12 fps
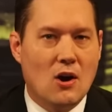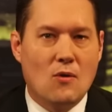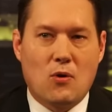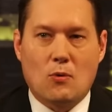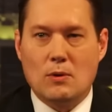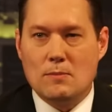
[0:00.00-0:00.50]

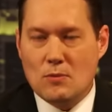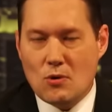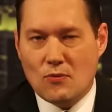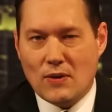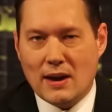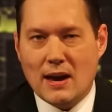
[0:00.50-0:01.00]
for
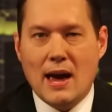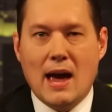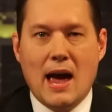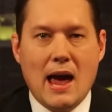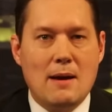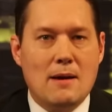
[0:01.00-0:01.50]
removing
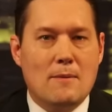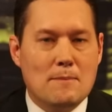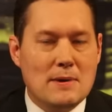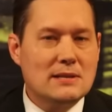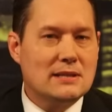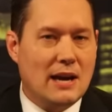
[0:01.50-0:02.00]
a
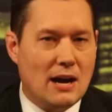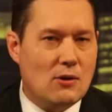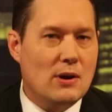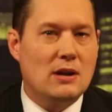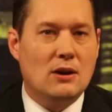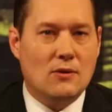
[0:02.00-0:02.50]

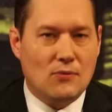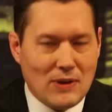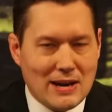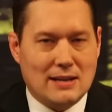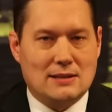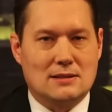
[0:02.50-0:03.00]
miscarried
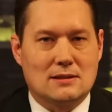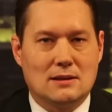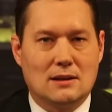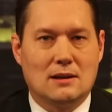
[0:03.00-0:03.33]
fetus.